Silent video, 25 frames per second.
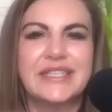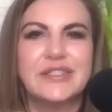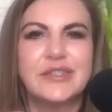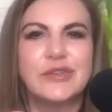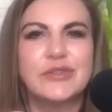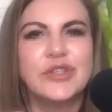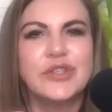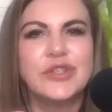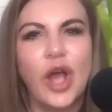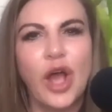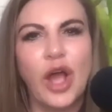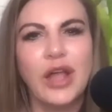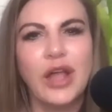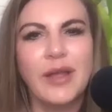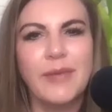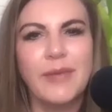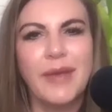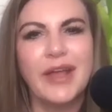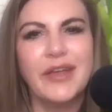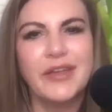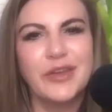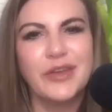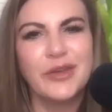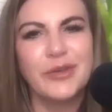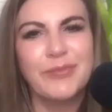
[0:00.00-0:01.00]
So talk
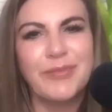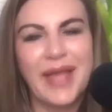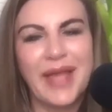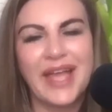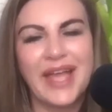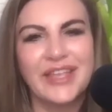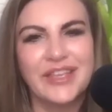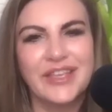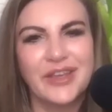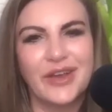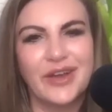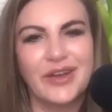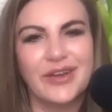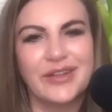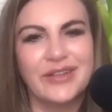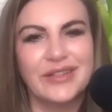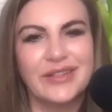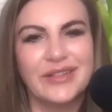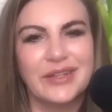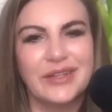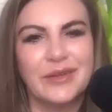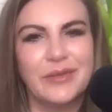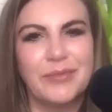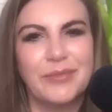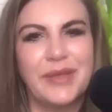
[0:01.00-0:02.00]
about your backyard a
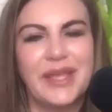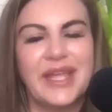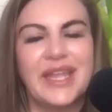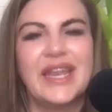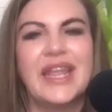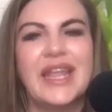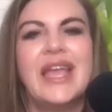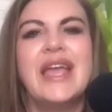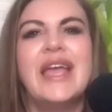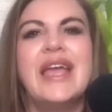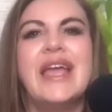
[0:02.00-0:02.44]
little bit